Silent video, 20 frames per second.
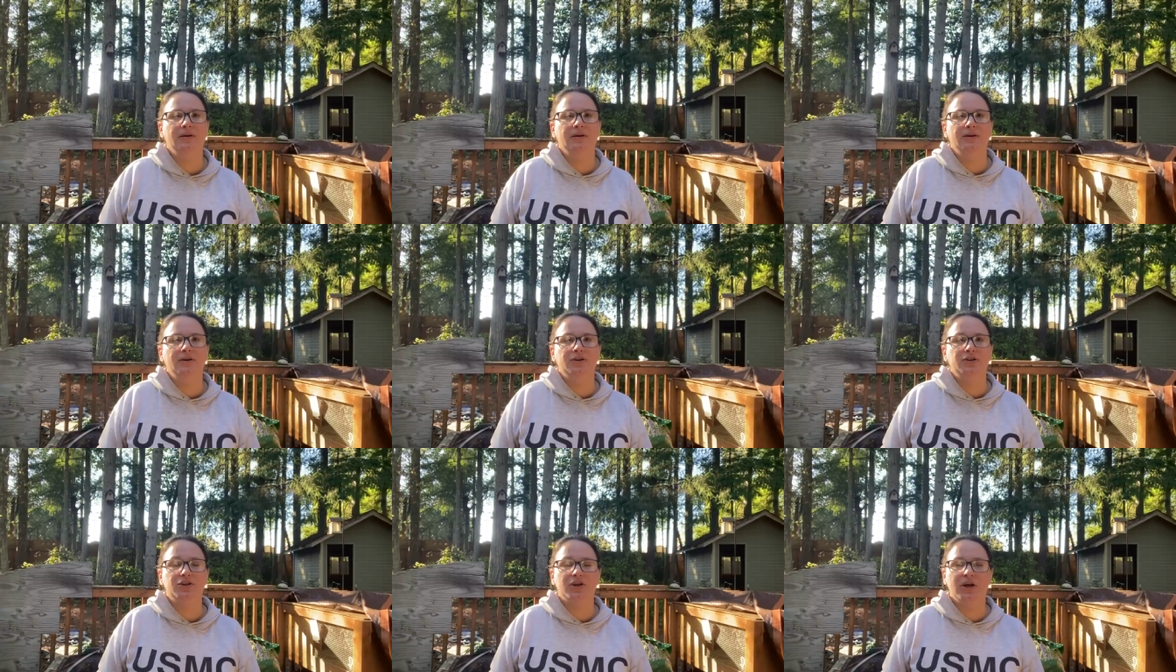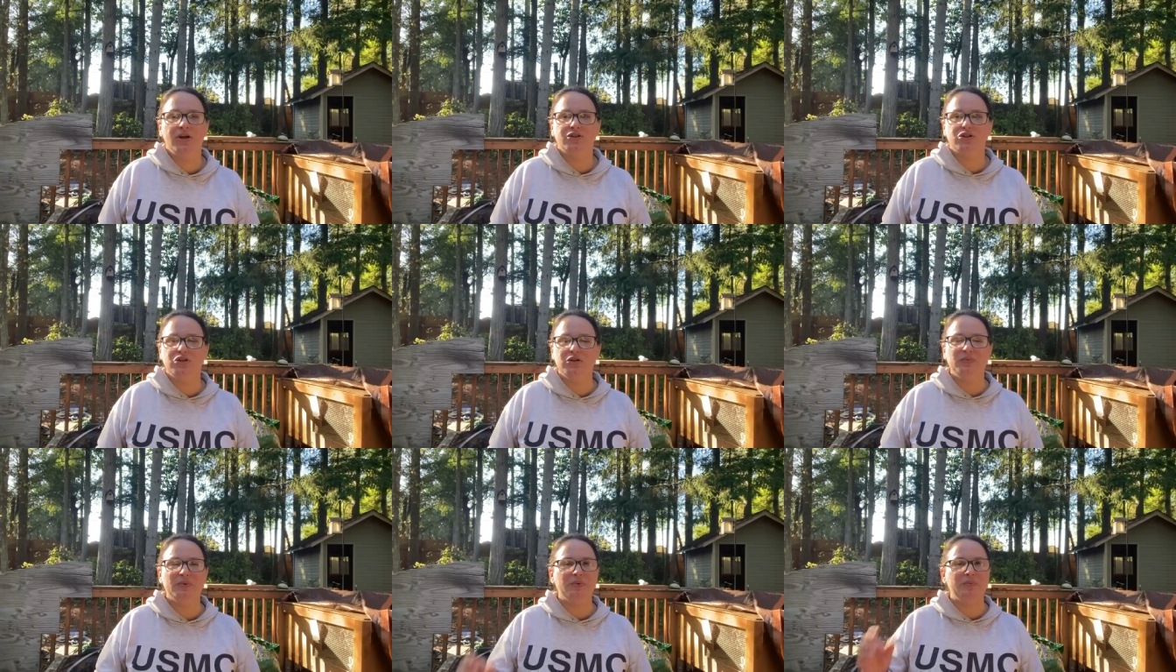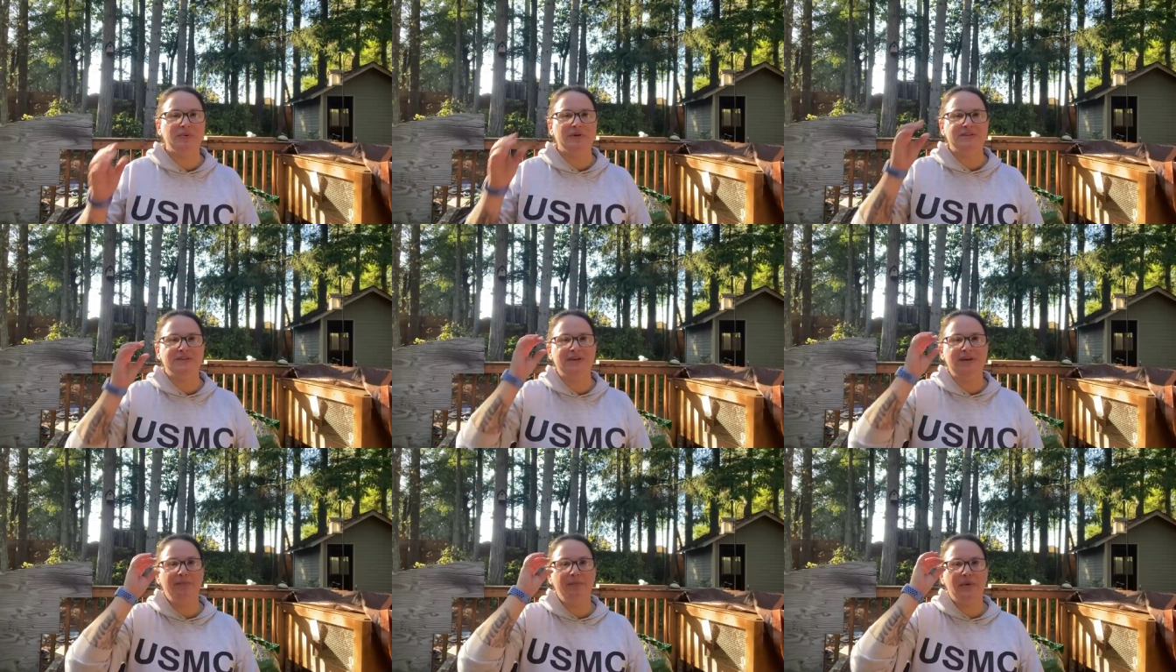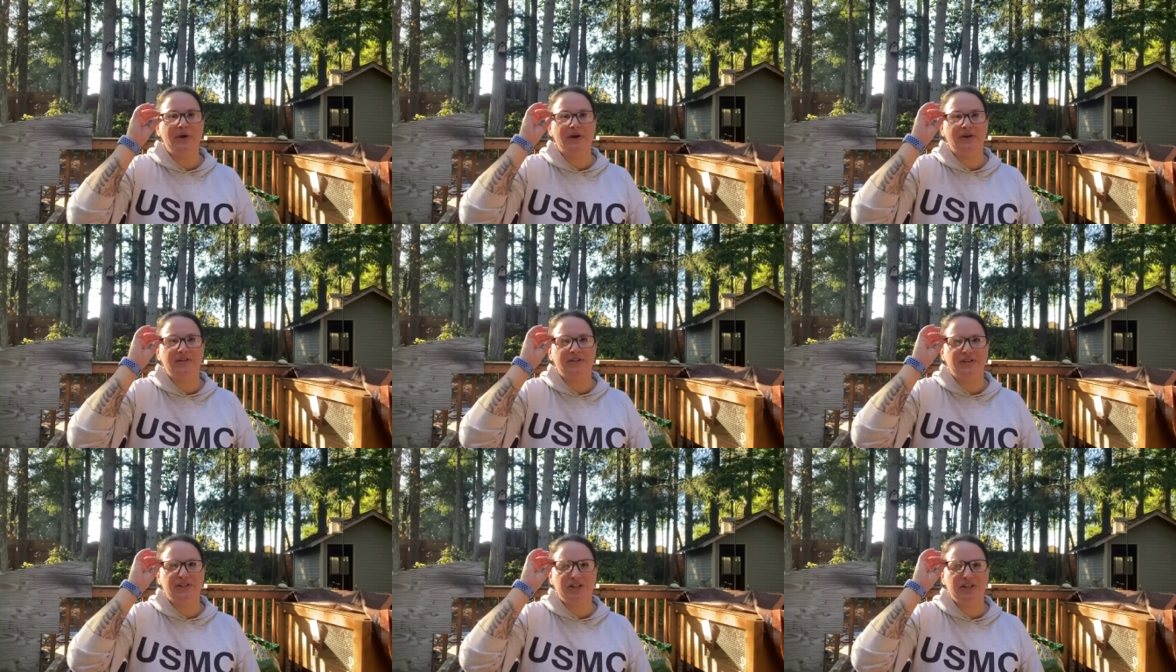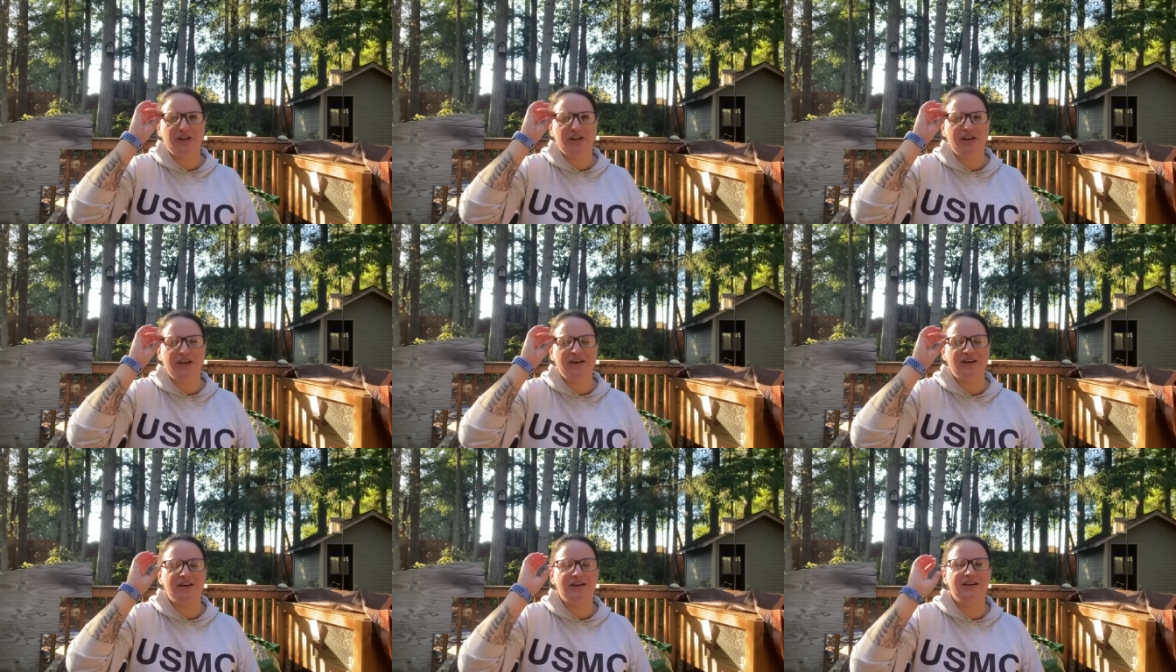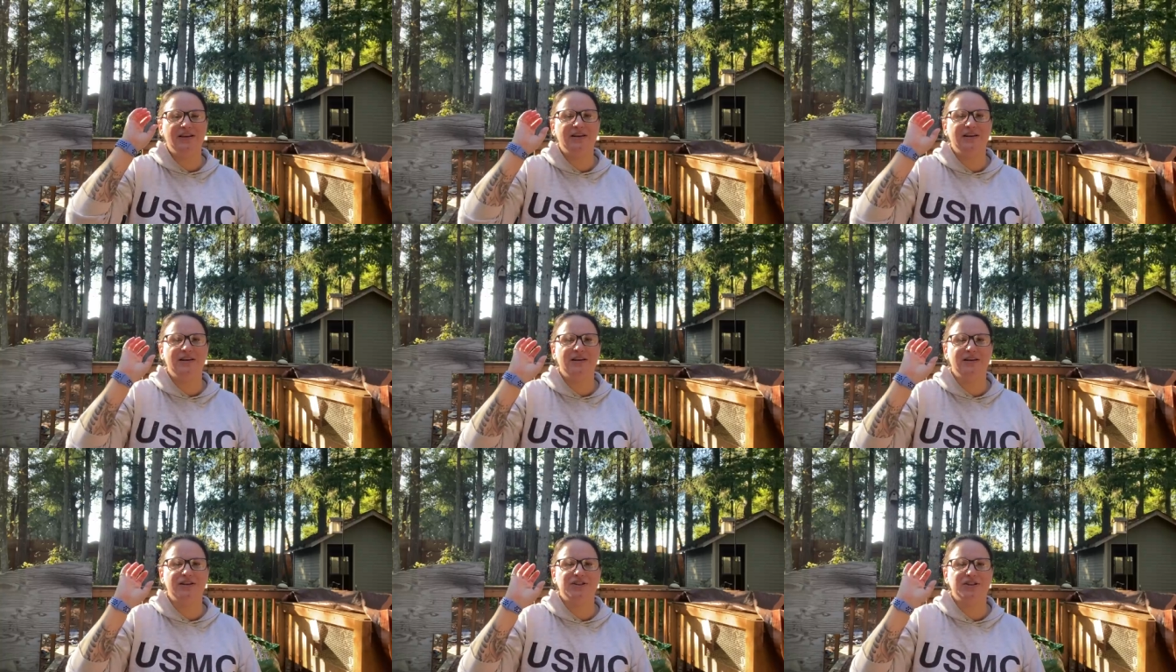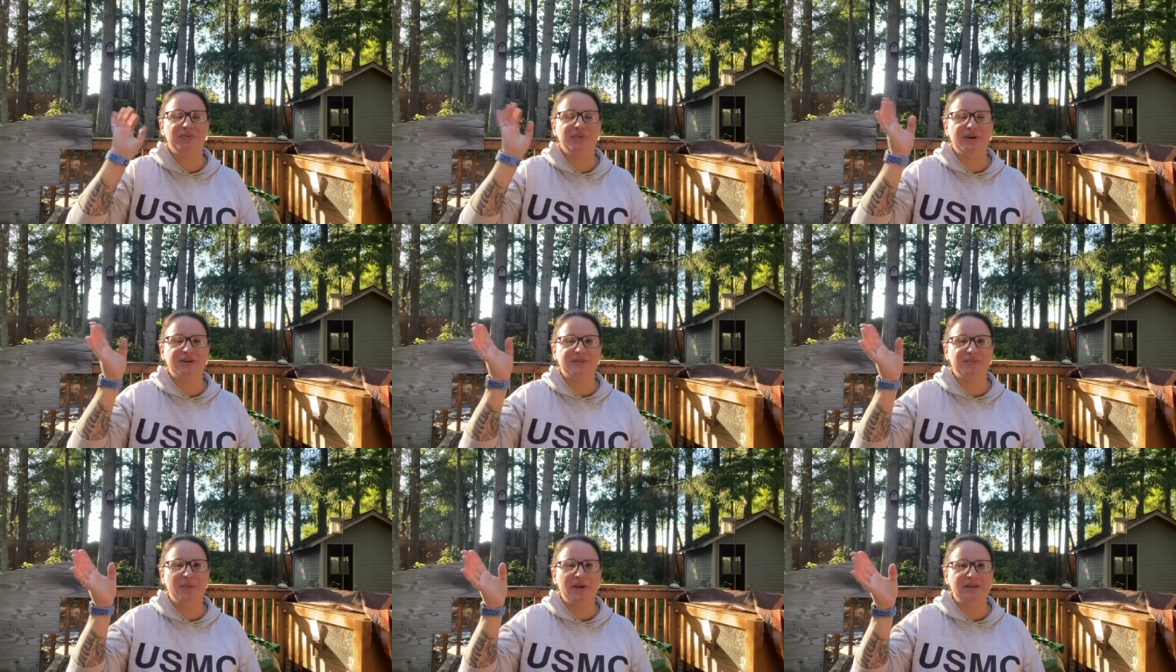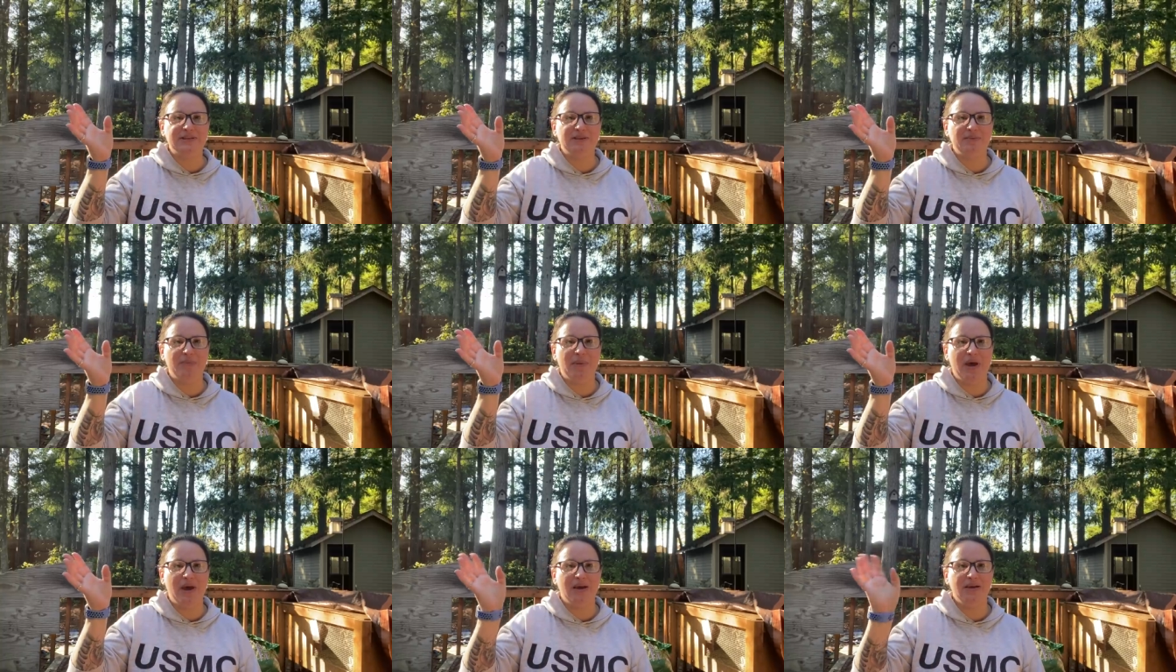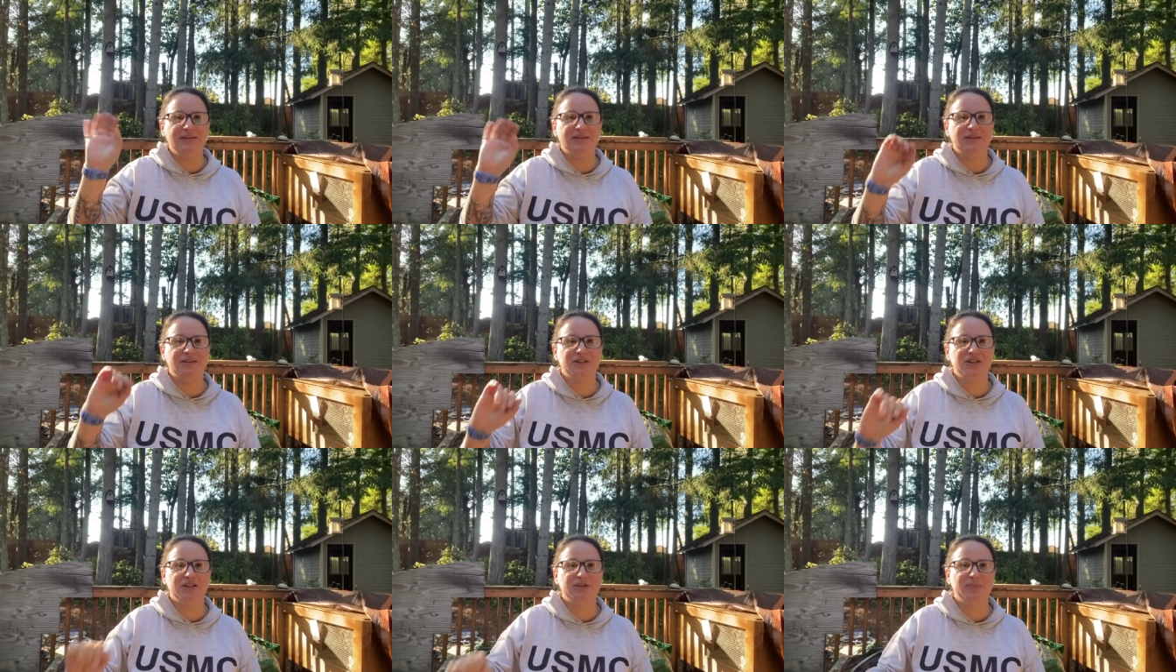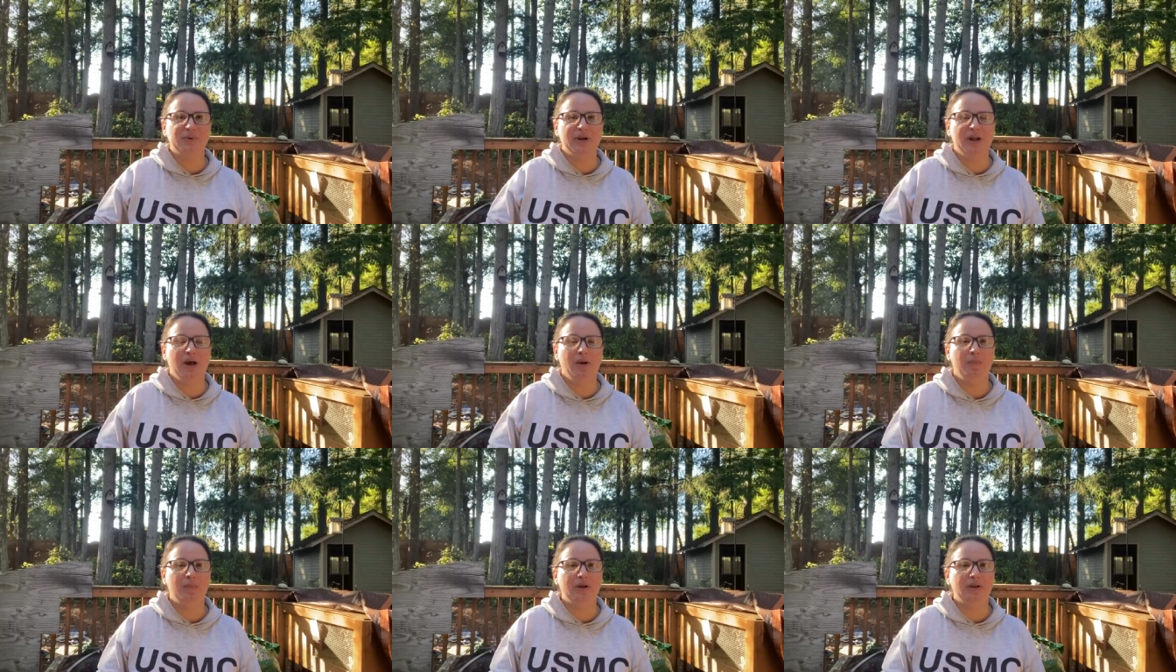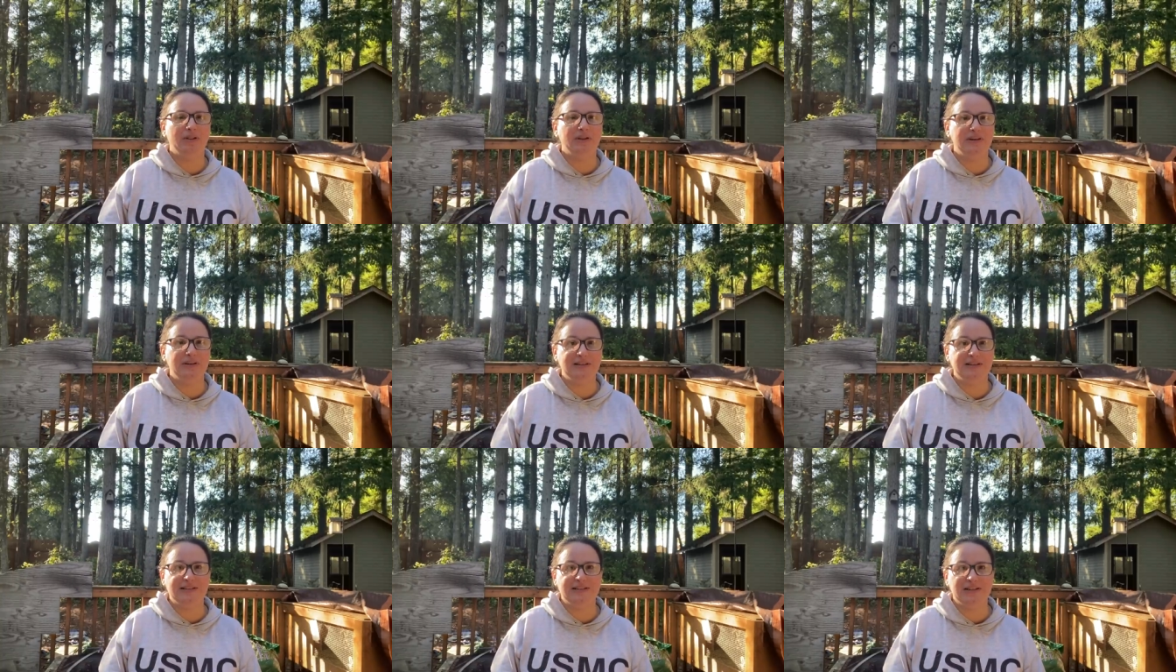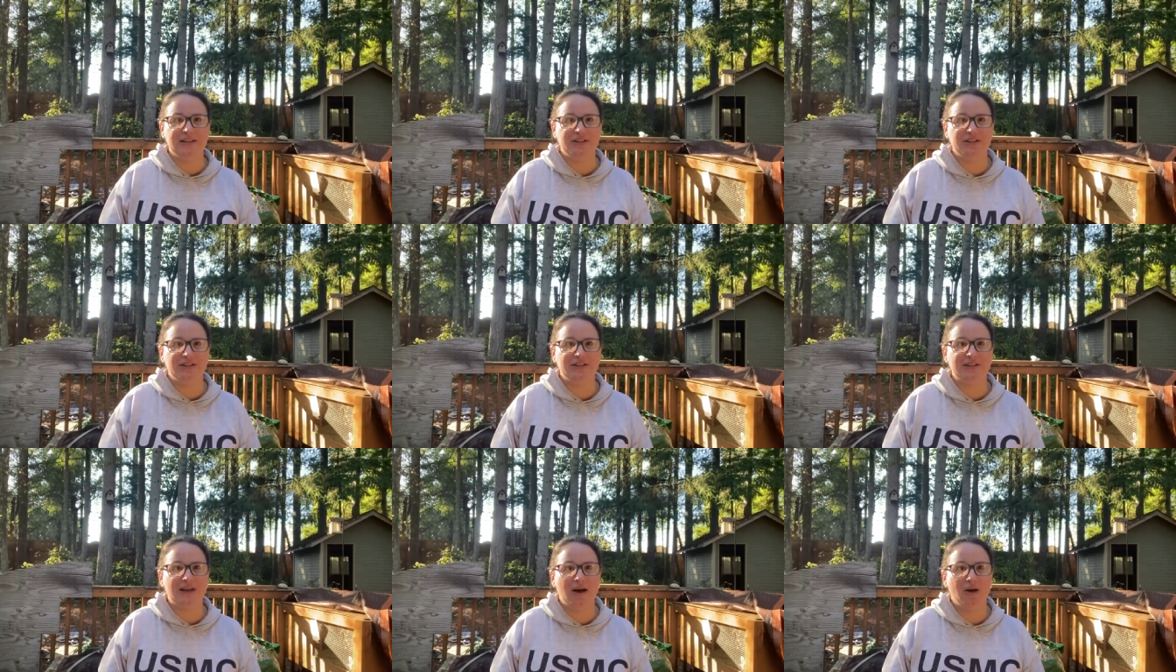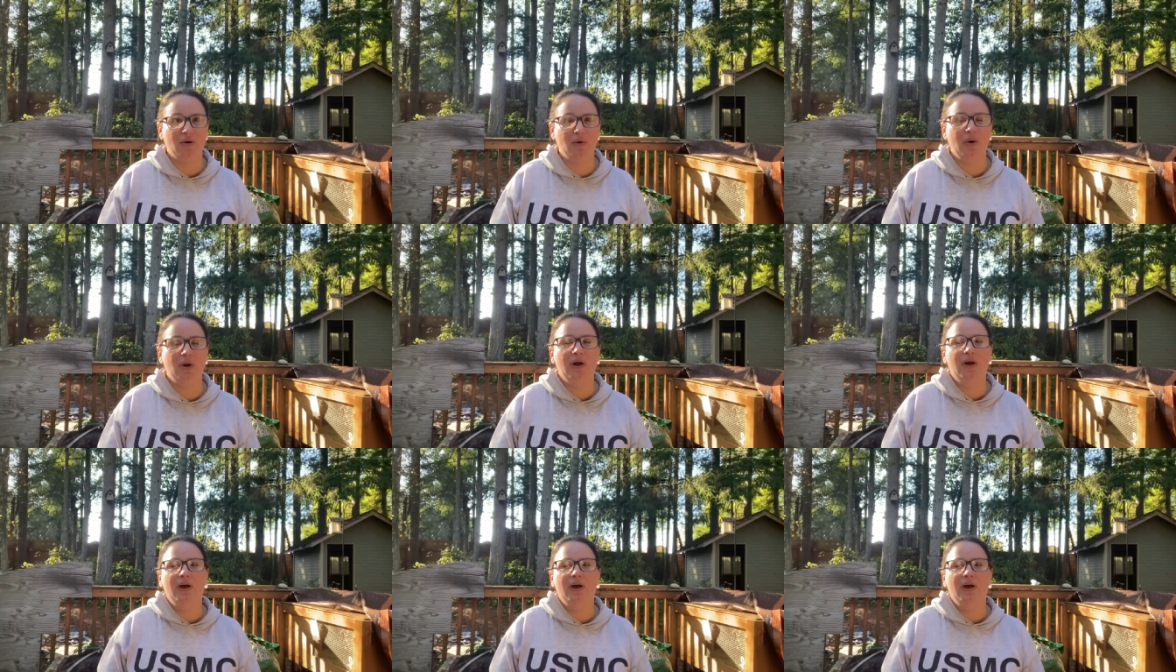she got super busy because she is, uh, she makes amazing bags and she's been helping Lindy Stitches out.